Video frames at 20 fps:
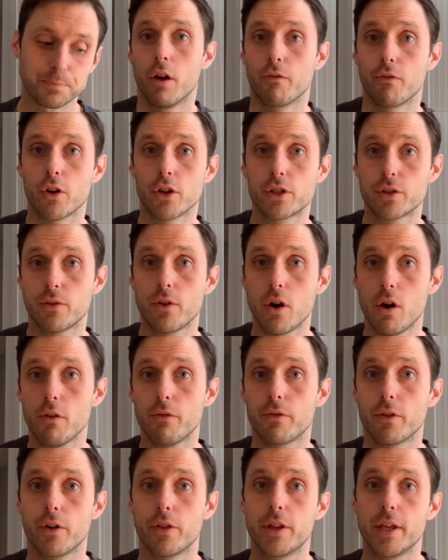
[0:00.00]
First of all,
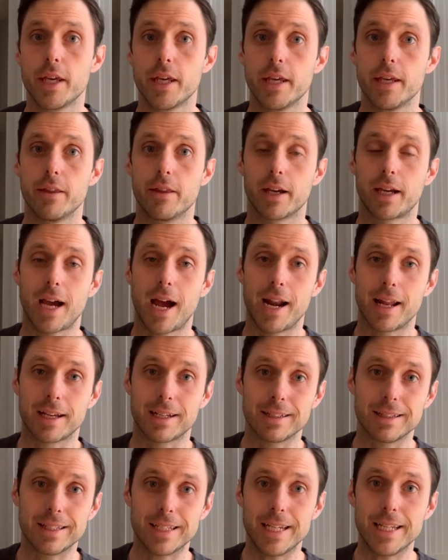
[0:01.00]
for the, the kind of
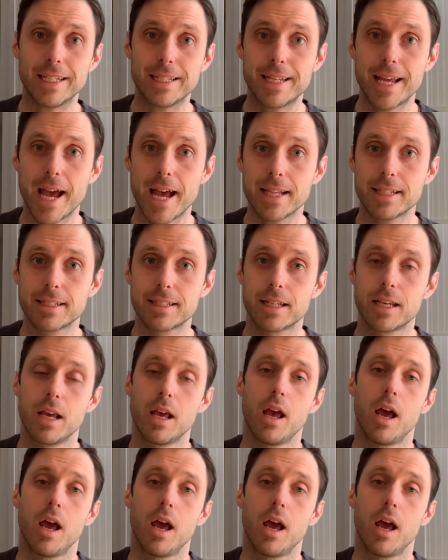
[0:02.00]
clean test,